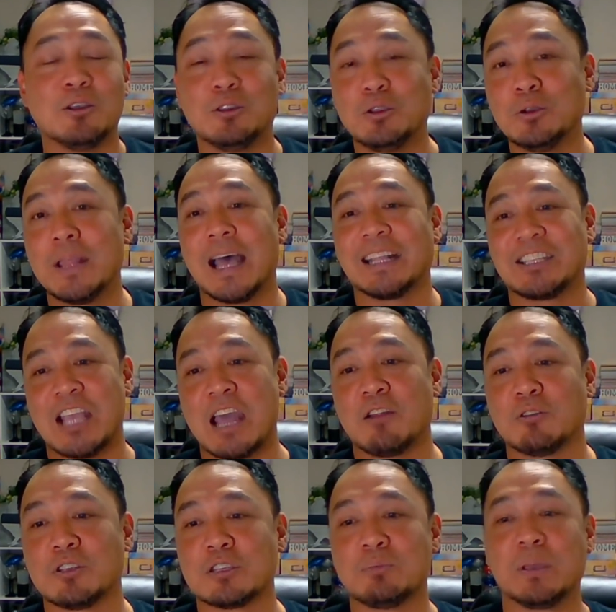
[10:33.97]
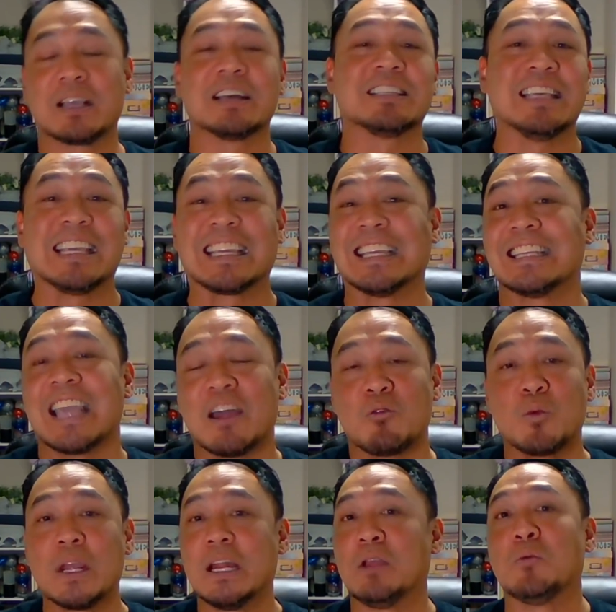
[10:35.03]
do that channel, just because it could get
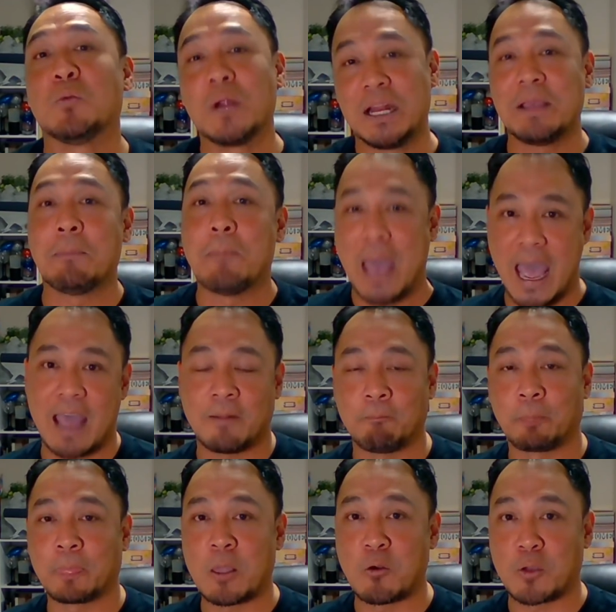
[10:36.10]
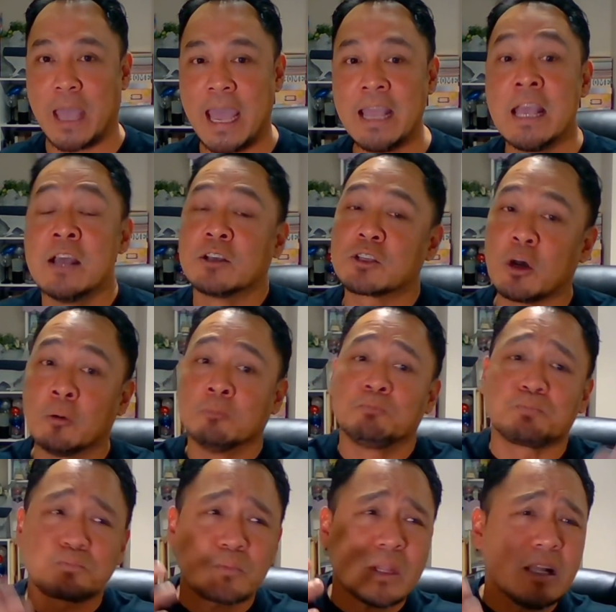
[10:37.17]
really, really bad. Okay, so
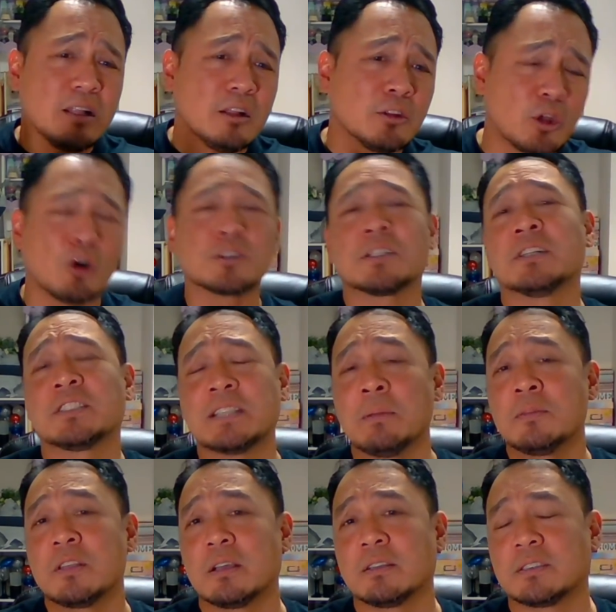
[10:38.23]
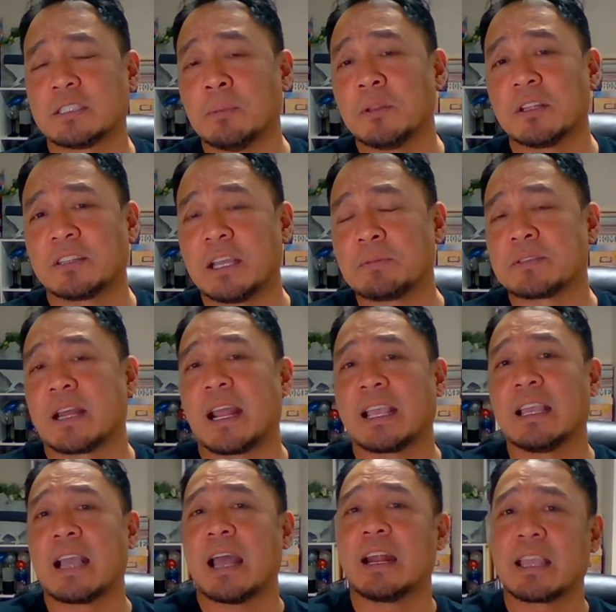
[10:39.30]
those are some of the tips that I
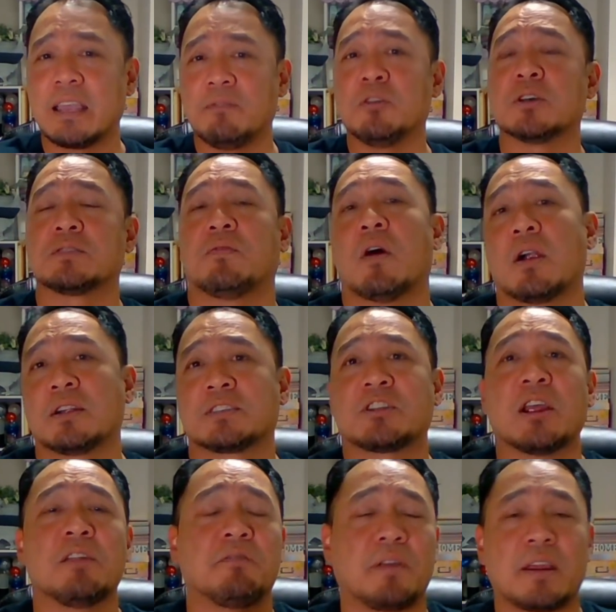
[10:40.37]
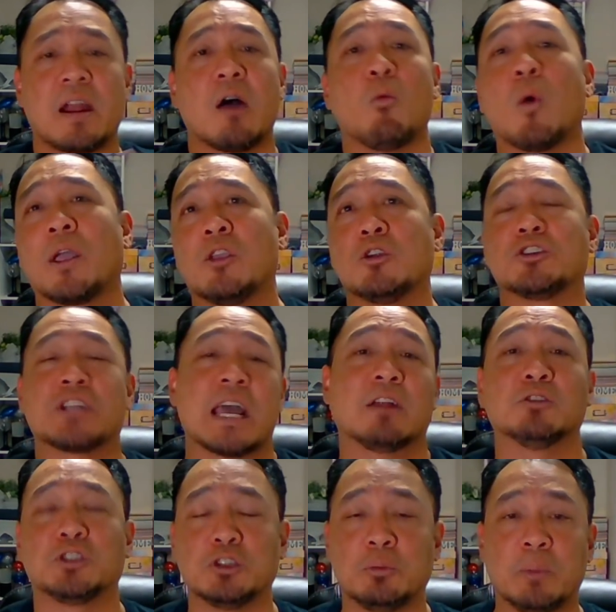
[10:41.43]
can kind of give you as far as trying to figure out what your
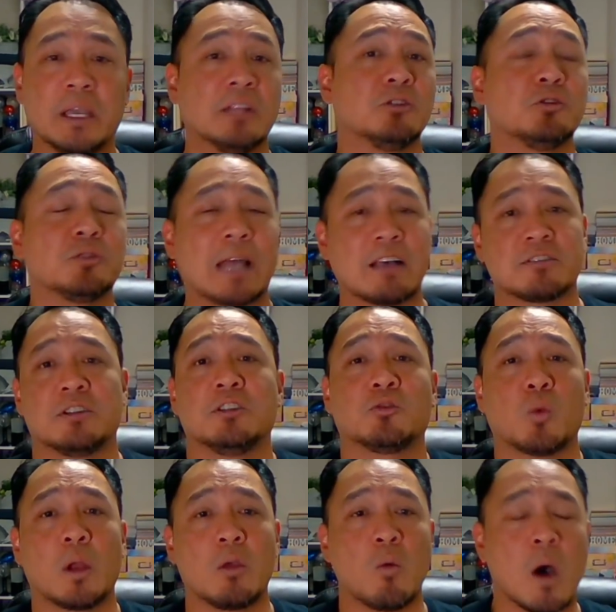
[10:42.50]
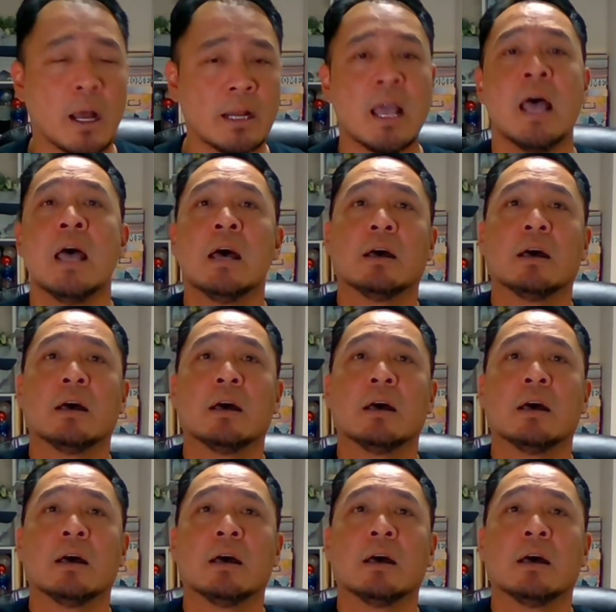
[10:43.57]
channel should be in 2021.